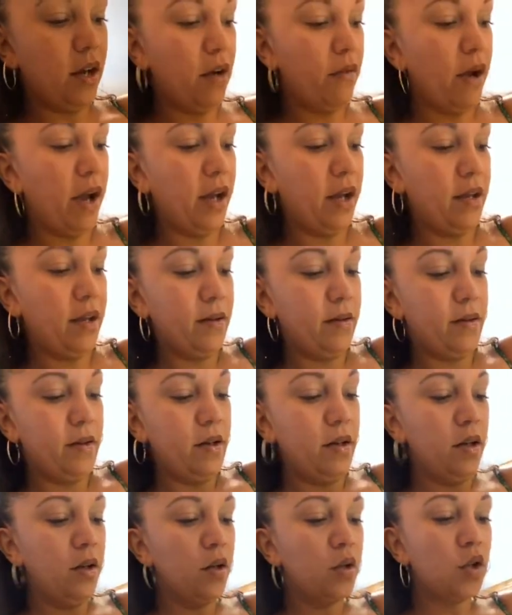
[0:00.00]
All right.
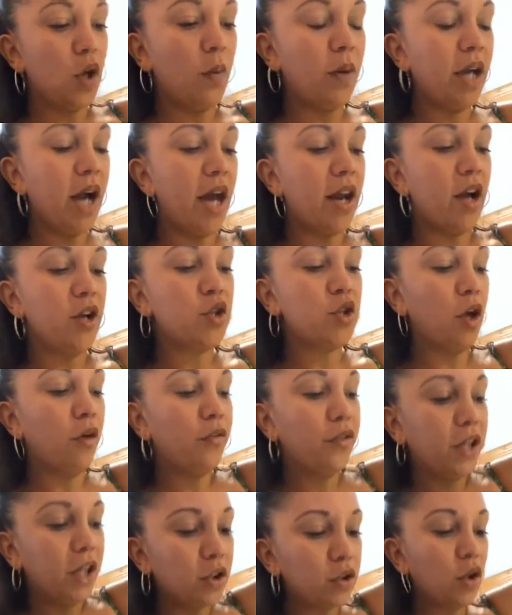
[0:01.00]
So we got our
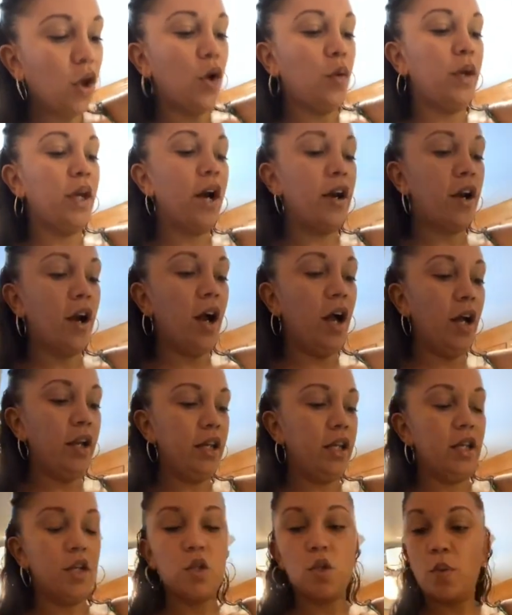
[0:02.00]
sofrito, we got our
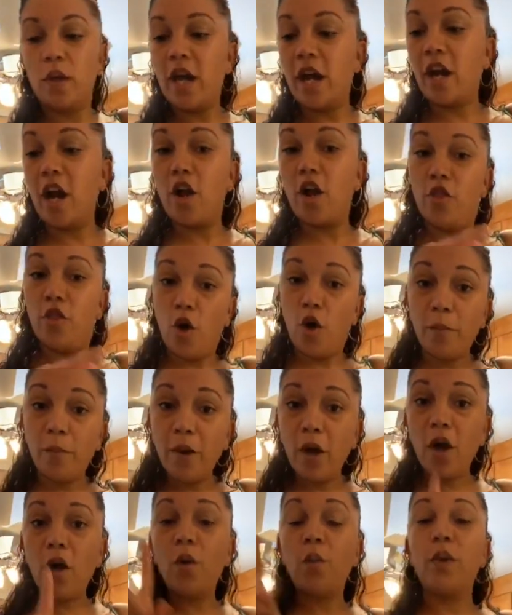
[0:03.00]
onions, we got our
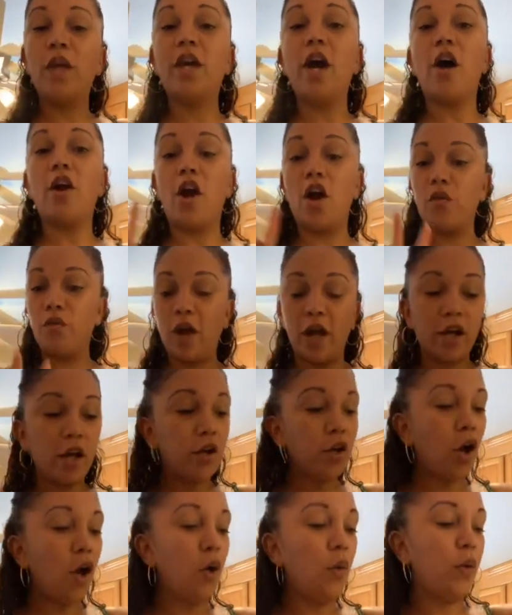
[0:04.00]
adobo, we got our
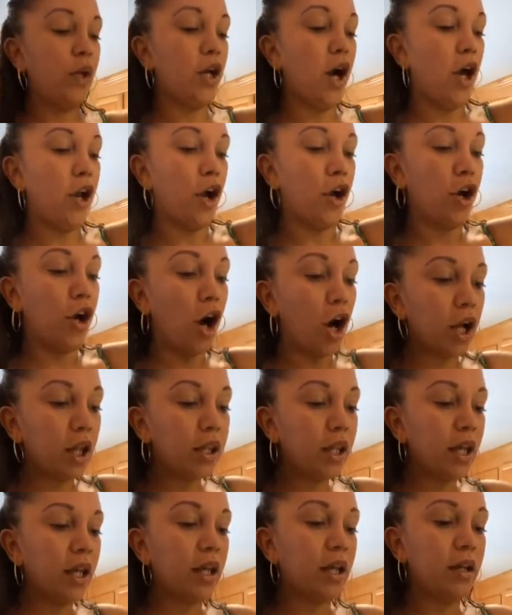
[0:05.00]
oregano, we got our
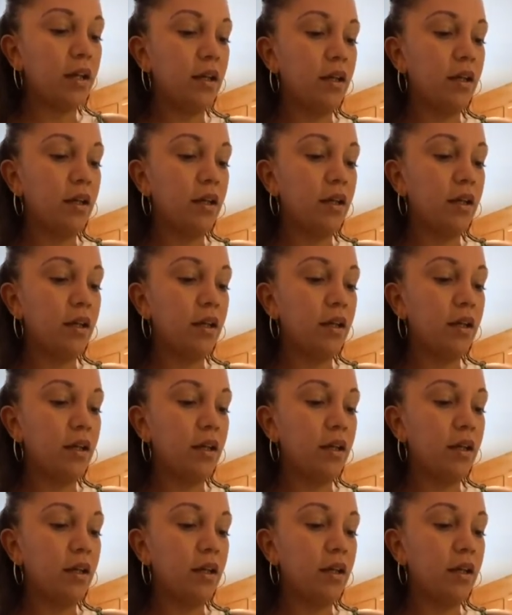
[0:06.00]
garlic.